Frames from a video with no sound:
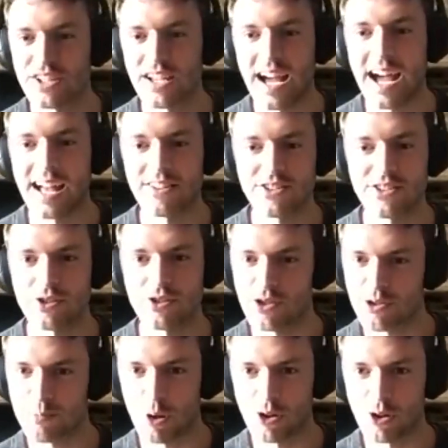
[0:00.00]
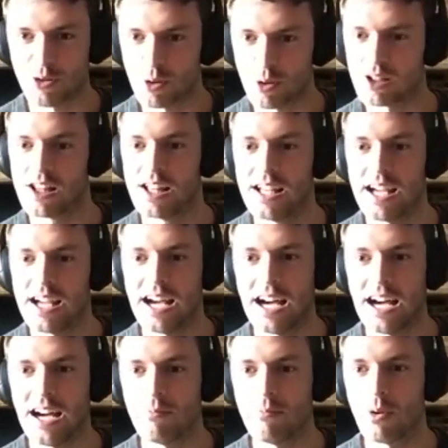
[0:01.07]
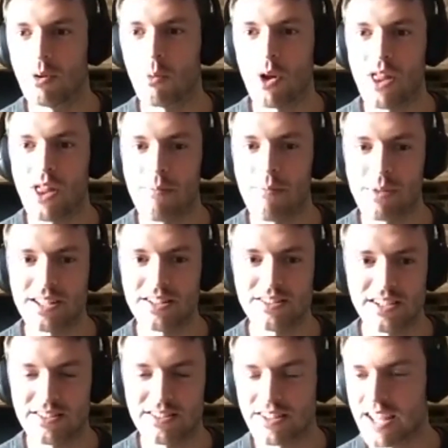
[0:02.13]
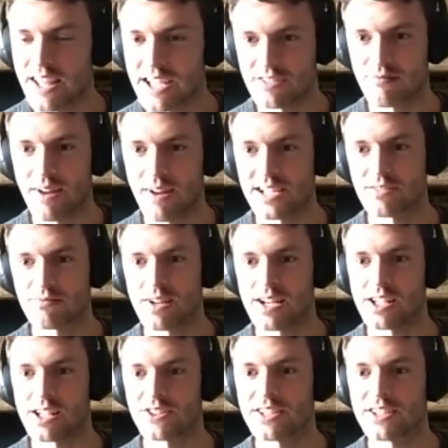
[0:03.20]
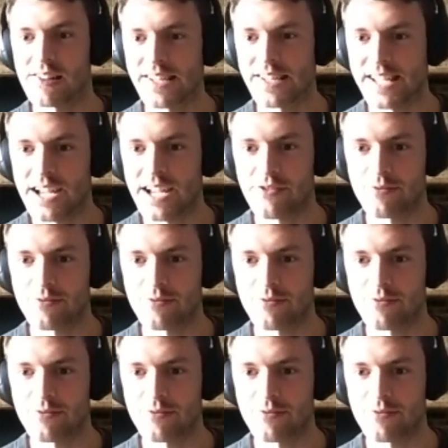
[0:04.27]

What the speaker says: as soon as possible. what that means is that they can raise a really good Series A from